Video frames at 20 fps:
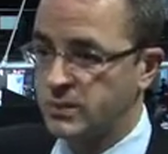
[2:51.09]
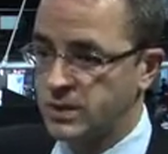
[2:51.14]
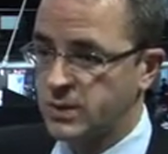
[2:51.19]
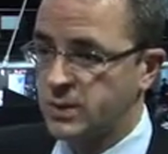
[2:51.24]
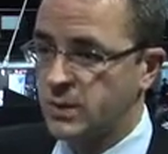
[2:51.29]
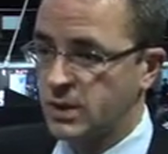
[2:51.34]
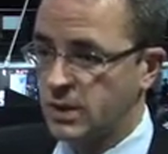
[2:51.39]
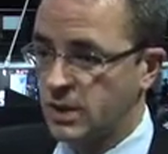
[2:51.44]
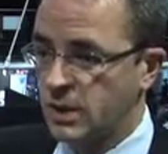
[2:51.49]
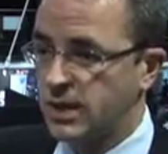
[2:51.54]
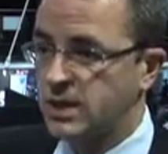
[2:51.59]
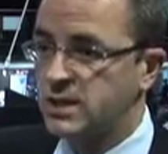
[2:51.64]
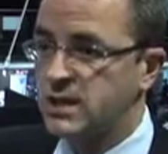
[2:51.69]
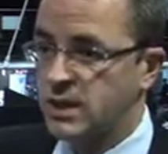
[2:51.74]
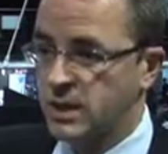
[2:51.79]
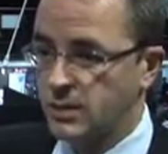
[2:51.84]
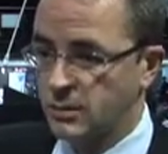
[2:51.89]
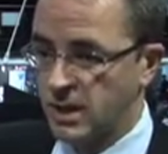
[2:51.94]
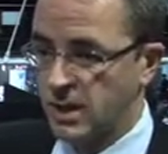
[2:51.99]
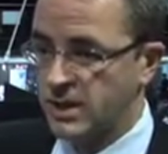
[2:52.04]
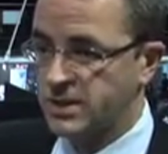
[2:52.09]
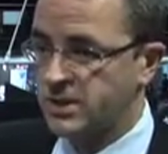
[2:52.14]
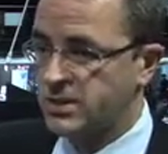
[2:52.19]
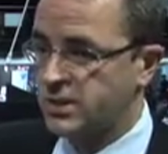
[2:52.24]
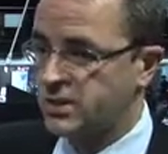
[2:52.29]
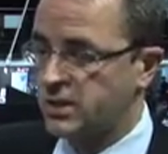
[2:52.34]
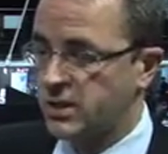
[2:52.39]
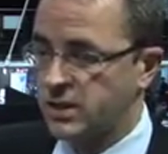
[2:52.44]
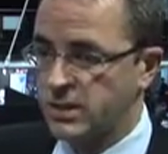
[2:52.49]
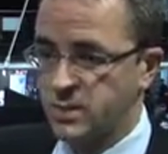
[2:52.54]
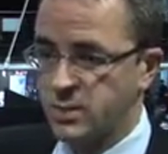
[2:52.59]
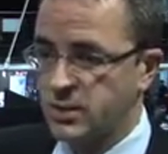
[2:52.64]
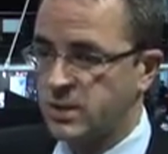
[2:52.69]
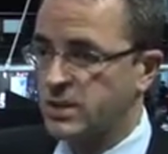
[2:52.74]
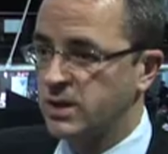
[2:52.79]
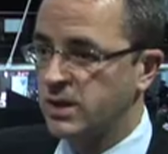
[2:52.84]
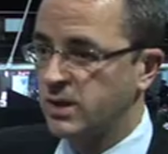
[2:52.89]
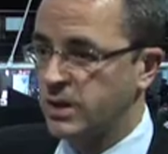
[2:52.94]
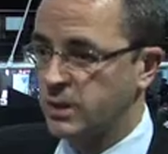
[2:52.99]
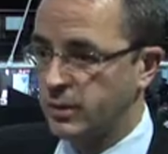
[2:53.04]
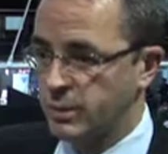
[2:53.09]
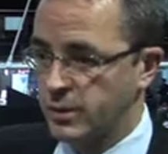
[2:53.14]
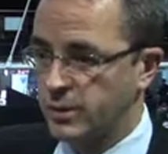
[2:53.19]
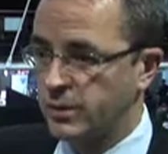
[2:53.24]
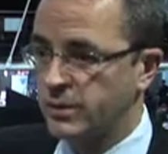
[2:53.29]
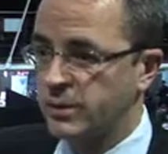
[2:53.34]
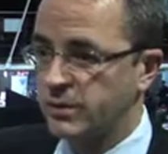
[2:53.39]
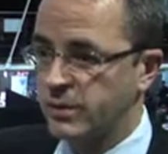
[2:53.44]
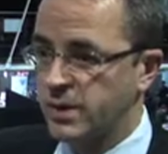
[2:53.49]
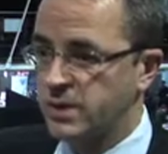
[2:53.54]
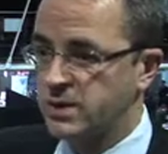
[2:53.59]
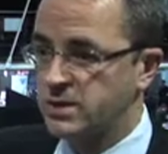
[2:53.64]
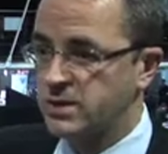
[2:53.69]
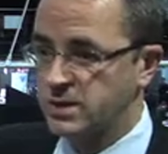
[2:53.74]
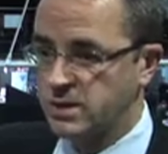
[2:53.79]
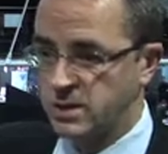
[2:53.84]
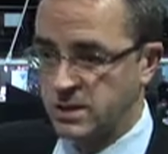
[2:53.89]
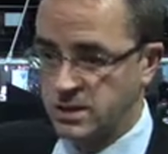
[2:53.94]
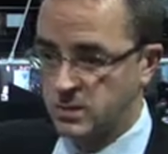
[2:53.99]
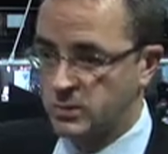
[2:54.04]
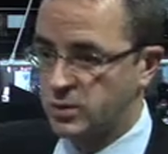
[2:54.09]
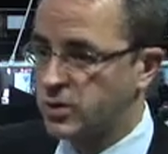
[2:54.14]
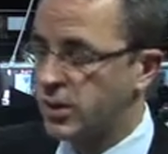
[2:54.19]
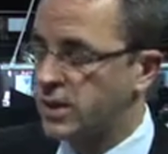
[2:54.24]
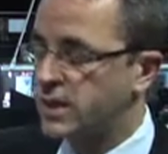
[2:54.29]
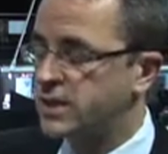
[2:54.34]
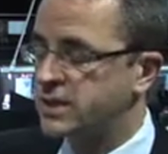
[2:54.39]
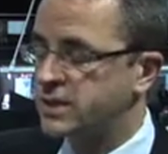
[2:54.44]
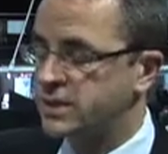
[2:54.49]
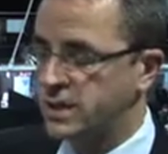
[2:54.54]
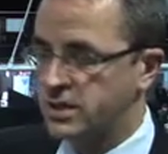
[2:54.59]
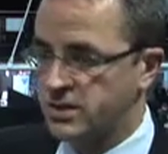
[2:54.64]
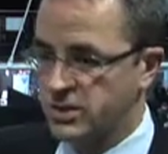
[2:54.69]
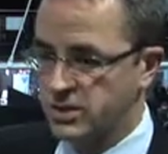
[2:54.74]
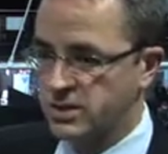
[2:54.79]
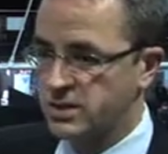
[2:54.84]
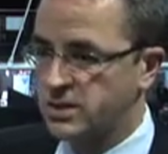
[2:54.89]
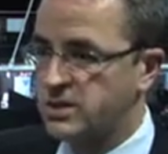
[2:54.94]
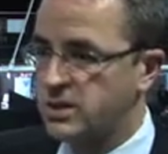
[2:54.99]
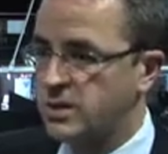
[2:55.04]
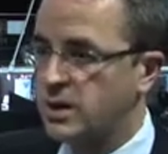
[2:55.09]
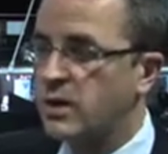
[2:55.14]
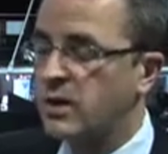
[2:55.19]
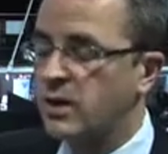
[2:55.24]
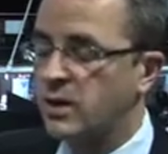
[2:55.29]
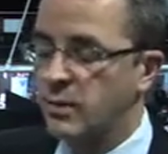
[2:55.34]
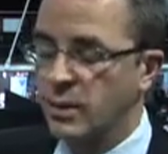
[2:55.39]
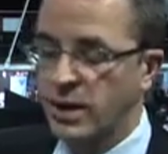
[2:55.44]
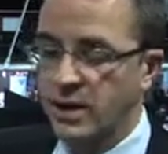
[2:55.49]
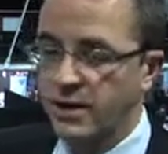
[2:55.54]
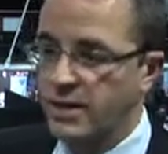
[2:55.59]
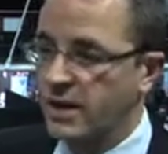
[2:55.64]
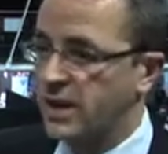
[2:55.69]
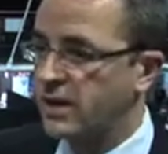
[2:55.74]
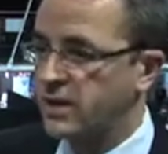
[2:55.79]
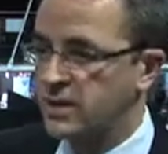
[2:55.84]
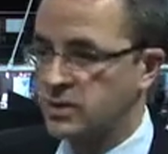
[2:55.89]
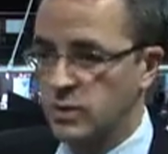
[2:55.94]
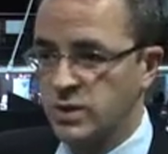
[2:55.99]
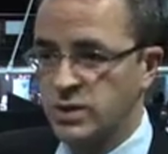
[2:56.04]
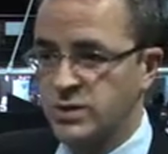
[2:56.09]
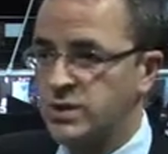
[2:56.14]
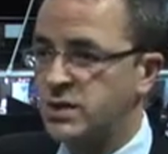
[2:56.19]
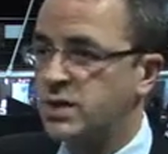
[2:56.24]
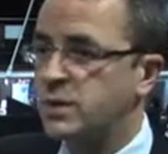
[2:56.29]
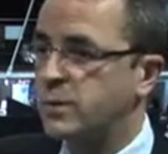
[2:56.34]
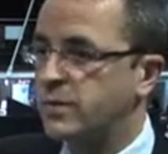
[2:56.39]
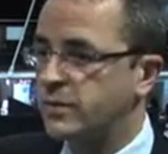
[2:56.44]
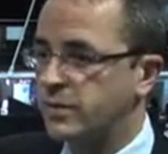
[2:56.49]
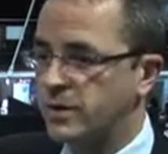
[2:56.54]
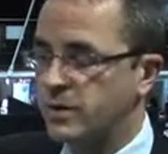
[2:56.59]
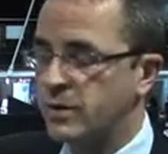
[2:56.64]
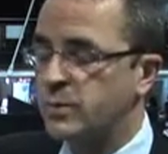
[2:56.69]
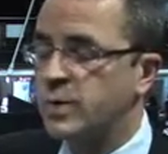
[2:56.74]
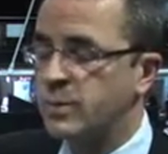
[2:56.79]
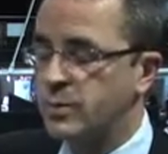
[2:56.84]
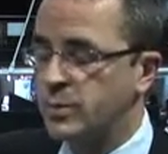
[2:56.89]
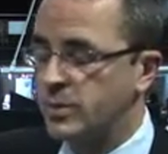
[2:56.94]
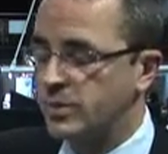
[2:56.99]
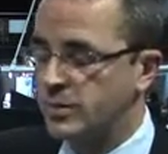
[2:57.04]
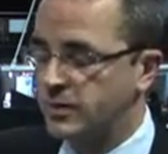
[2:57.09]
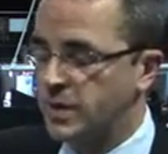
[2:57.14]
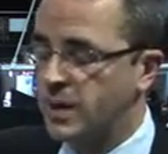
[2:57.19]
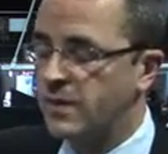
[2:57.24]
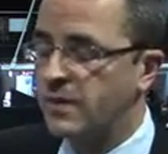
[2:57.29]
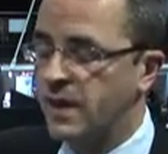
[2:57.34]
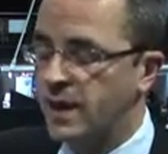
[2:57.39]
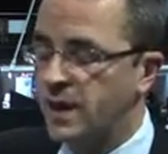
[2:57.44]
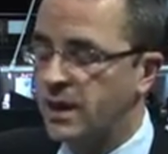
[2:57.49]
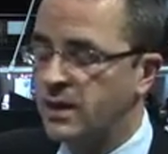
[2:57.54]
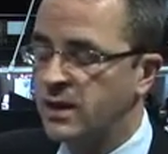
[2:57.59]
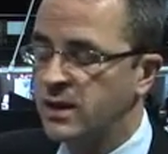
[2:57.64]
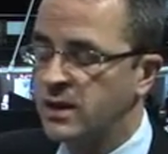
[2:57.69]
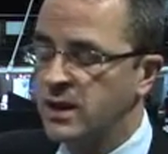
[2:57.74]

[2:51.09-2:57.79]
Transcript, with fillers: We spent a lot of time last year. I spoke at a number of events, did some training sessions uh, around that, as well as a number of other people have done that.